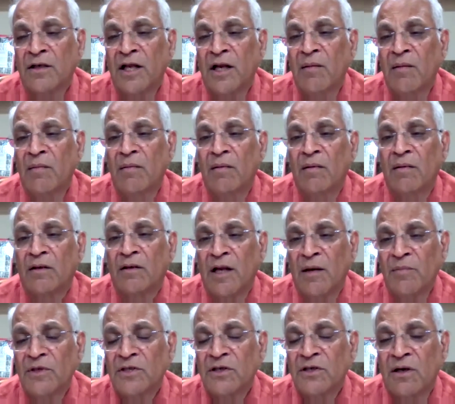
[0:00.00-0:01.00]
tel-
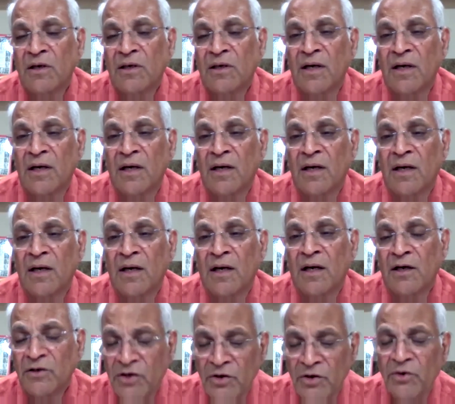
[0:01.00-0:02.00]
telmisartan
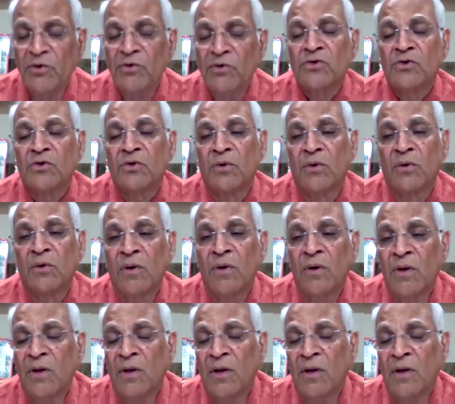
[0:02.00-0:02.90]
continues to